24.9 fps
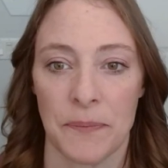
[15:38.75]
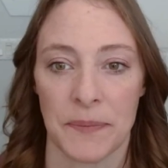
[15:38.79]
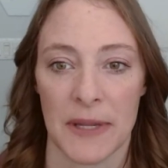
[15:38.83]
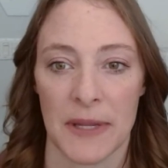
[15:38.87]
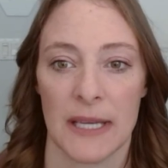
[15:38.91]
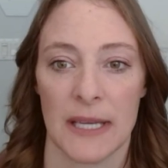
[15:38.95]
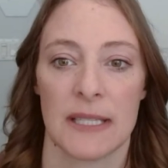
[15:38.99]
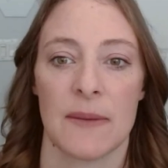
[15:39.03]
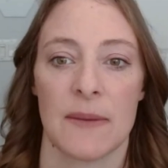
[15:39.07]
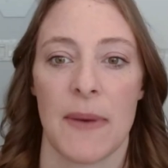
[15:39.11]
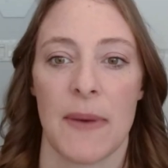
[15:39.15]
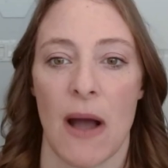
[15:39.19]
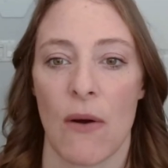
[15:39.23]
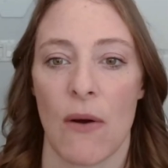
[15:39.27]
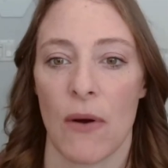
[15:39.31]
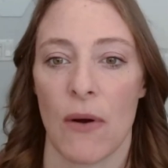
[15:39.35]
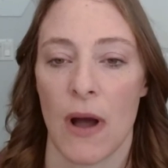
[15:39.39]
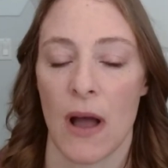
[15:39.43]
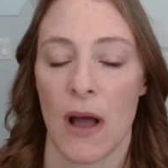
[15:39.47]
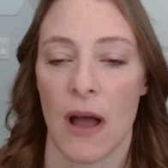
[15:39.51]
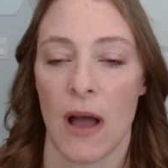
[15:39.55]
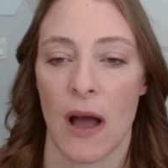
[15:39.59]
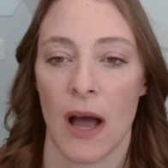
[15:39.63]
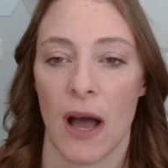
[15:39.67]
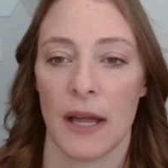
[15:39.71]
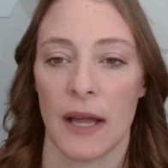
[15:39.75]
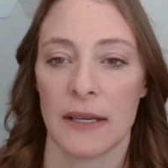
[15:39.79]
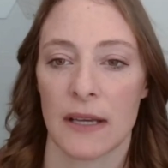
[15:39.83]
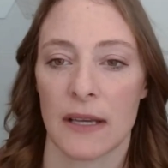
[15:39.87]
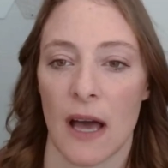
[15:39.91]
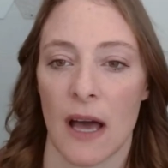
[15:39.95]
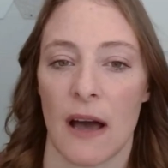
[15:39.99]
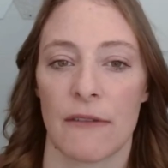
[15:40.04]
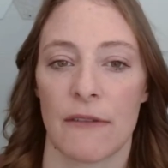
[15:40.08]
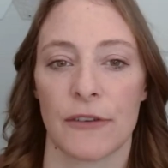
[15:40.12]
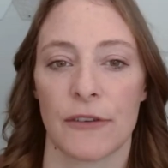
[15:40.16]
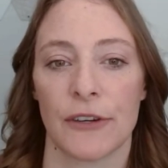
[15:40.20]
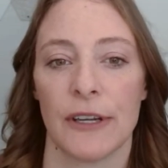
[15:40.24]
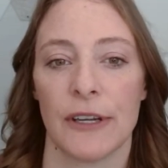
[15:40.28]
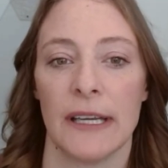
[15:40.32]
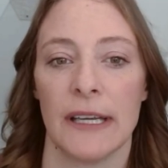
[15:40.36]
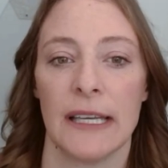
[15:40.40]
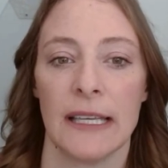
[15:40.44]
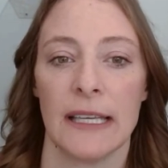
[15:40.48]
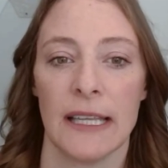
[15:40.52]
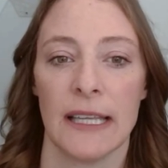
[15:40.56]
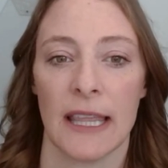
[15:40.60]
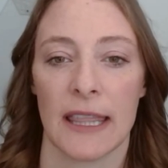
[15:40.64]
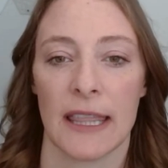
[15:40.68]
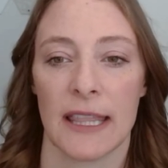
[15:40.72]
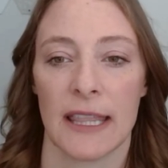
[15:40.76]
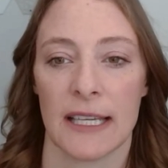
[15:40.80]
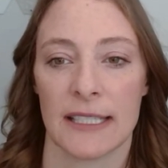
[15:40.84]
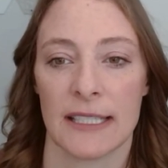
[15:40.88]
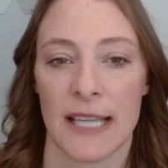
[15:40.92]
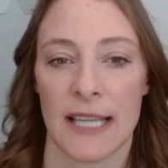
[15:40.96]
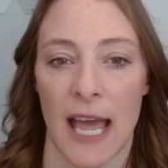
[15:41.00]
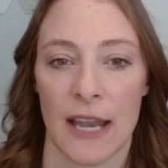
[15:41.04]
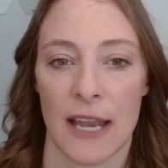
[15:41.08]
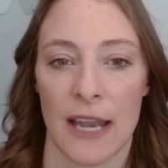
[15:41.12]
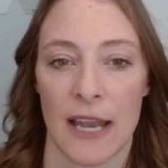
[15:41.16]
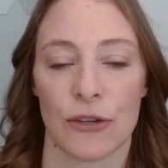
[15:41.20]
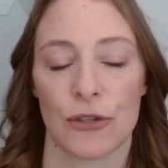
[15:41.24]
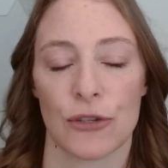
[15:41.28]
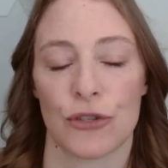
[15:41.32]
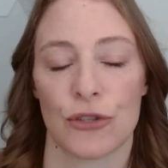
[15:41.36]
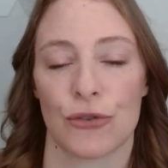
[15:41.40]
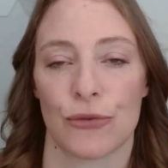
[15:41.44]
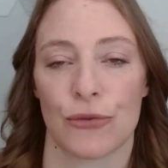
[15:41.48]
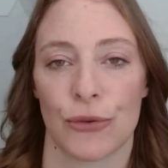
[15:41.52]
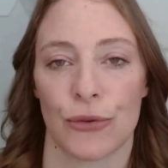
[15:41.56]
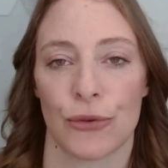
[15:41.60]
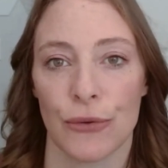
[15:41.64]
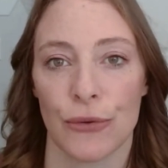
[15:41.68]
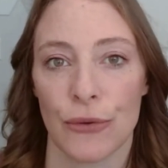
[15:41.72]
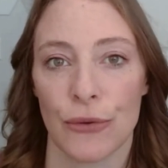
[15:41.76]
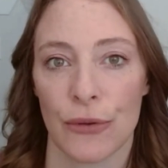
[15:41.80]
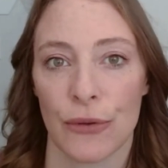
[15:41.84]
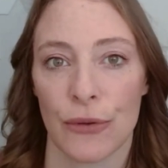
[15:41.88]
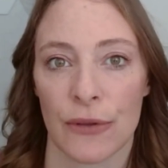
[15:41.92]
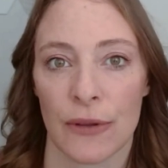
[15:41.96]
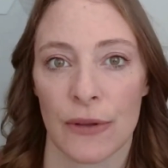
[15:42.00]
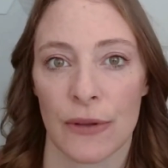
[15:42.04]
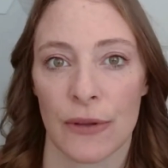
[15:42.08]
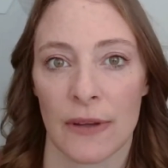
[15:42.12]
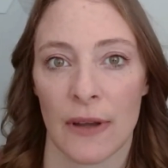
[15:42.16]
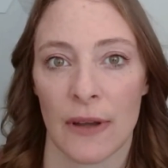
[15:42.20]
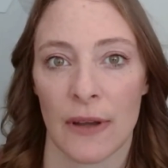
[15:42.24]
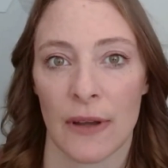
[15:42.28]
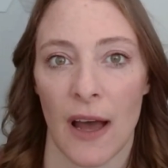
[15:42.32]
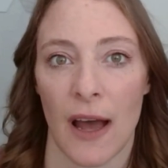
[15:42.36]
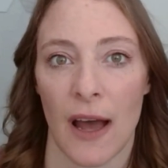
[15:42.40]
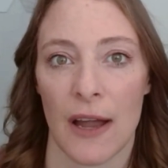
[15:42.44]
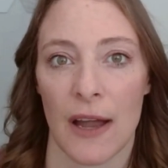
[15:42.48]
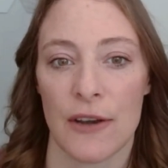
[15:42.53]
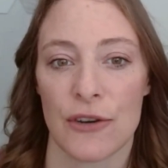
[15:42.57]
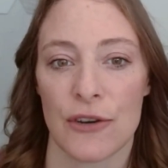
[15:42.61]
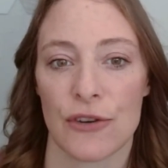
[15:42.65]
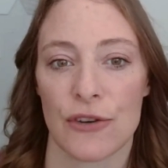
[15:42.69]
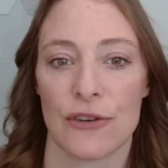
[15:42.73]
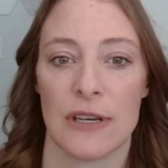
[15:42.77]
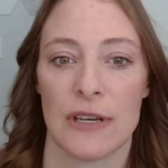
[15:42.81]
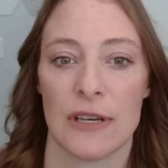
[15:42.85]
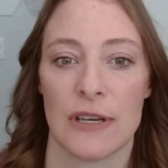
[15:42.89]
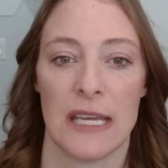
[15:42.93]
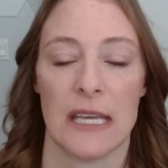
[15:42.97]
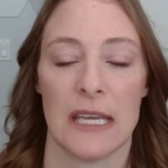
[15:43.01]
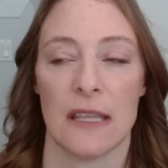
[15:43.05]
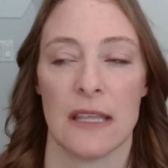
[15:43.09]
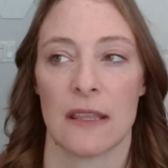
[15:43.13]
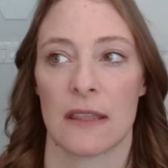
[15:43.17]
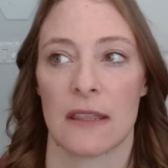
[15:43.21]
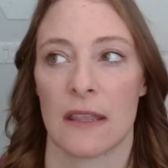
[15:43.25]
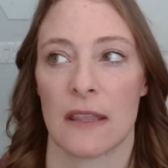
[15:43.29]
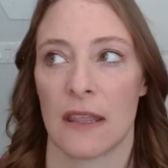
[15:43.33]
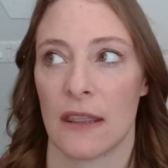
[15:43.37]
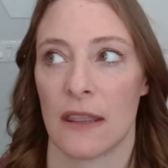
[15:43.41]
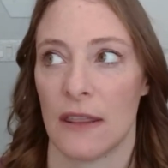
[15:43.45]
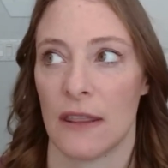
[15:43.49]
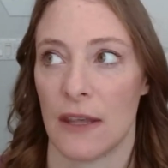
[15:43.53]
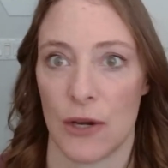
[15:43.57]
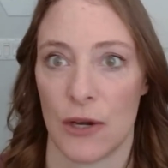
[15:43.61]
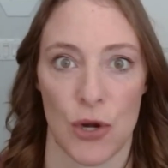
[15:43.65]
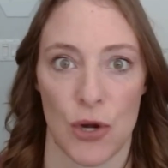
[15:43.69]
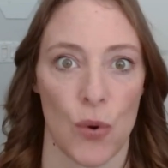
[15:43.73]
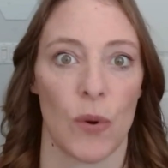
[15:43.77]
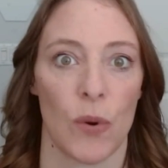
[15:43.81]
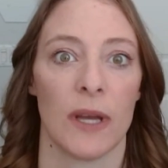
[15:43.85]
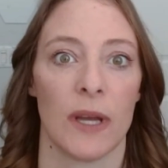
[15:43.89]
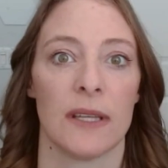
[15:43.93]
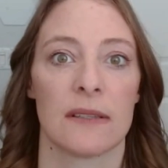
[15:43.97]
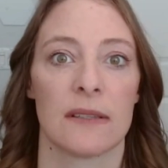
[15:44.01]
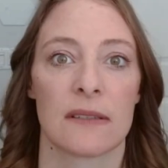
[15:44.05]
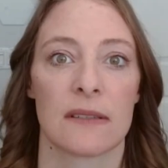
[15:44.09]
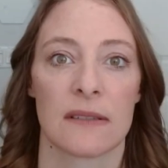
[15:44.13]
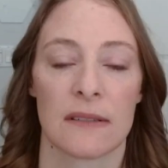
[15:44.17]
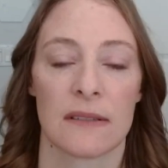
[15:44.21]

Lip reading: It's about uncovering the tender truth underneath the noise,